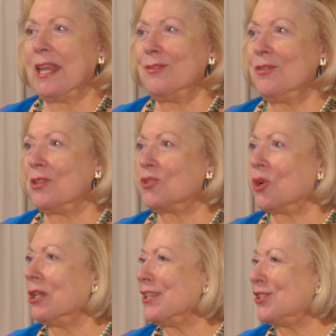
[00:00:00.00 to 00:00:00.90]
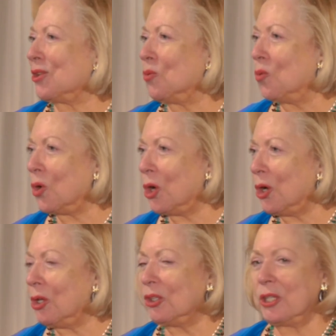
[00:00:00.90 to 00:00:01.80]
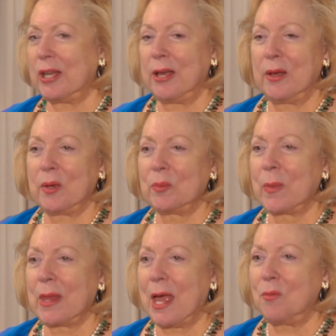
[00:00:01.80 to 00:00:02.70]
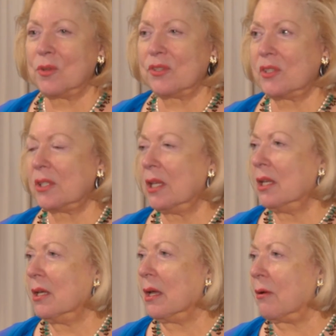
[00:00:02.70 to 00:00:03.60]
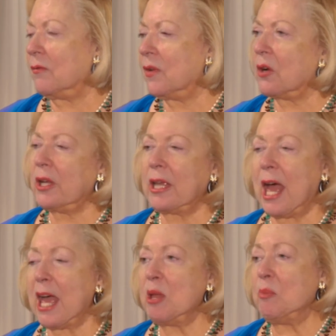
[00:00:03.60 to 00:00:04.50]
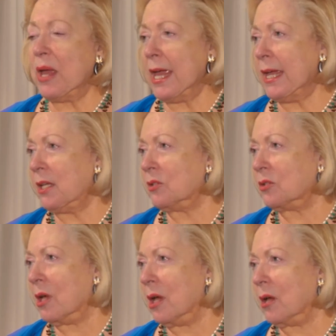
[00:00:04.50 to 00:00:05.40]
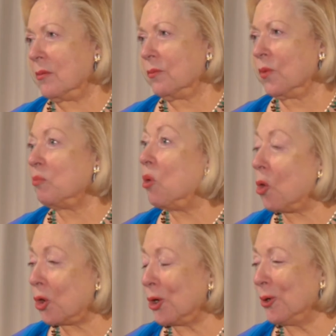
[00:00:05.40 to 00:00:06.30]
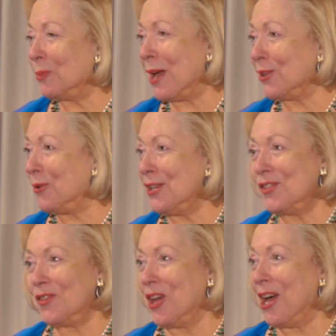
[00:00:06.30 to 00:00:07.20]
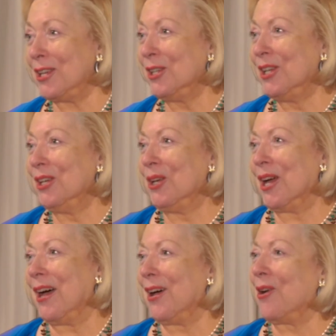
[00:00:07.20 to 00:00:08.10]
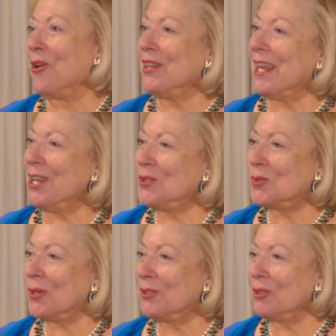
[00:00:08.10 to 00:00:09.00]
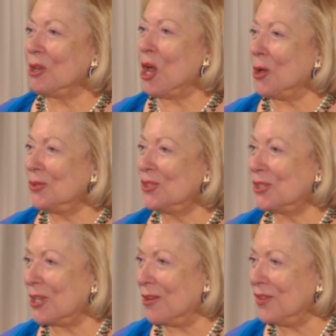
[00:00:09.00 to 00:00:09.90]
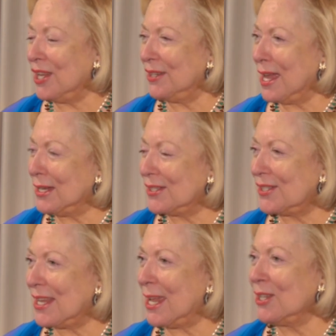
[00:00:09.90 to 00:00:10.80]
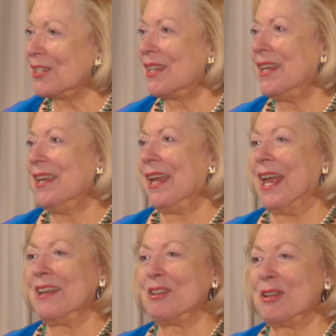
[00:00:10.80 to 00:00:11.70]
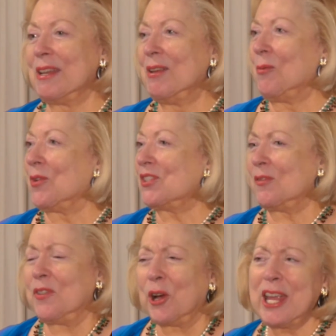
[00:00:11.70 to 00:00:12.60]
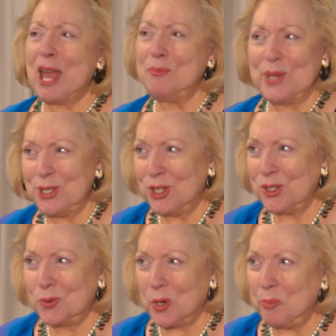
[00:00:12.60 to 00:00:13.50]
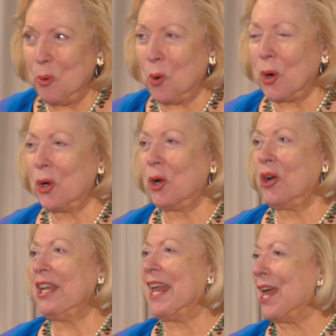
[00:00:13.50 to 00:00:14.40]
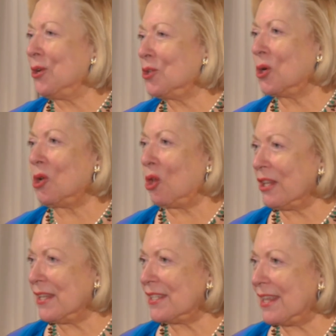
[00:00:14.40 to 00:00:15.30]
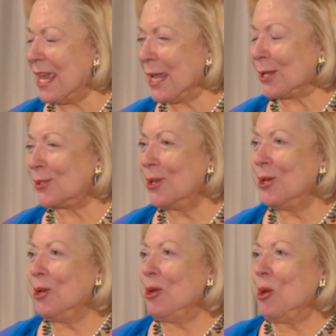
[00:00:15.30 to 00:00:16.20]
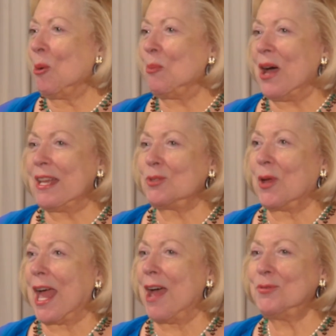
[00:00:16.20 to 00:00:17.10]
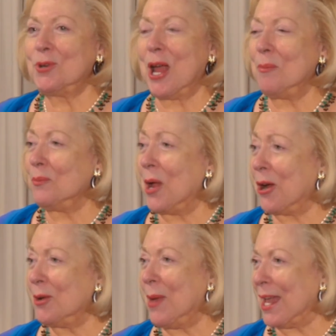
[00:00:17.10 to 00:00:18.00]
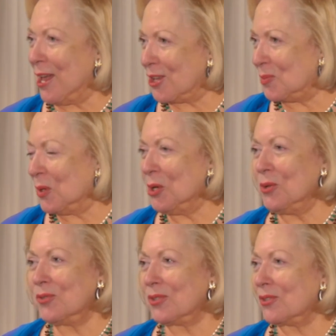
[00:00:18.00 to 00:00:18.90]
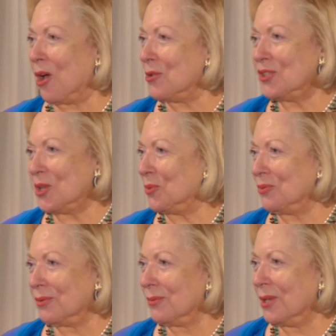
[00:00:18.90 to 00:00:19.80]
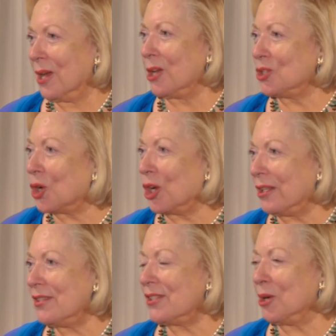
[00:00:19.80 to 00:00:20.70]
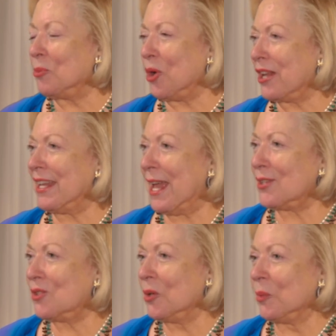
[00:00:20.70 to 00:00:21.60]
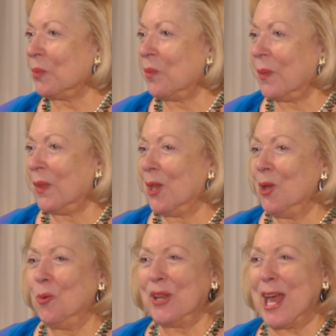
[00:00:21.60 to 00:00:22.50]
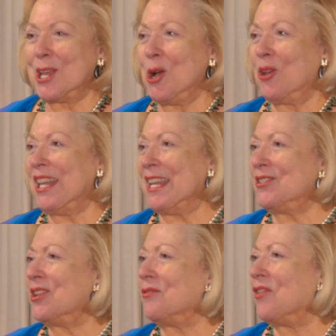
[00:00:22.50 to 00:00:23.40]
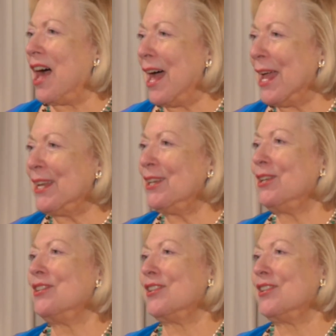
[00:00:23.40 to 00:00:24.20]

in the journalistic world. I was a very high-paid reporter, by the grace of God, on the eastern coast of the United States, and was a very ambitious reporter and editor and all of these things. But after I married my husband, who's also a journalist and a broadcaster, what I call a divine